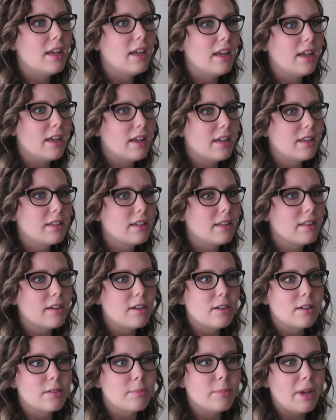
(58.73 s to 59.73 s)
And
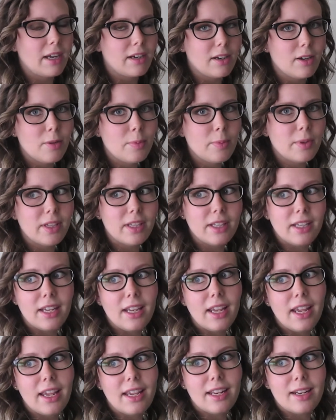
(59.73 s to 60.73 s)
they're back open
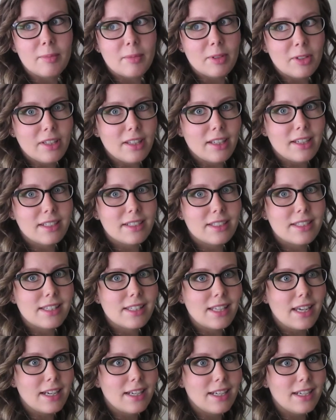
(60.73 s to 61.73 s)
and I'm really
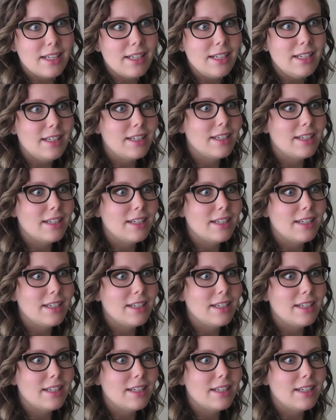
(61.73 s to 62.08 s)
excited.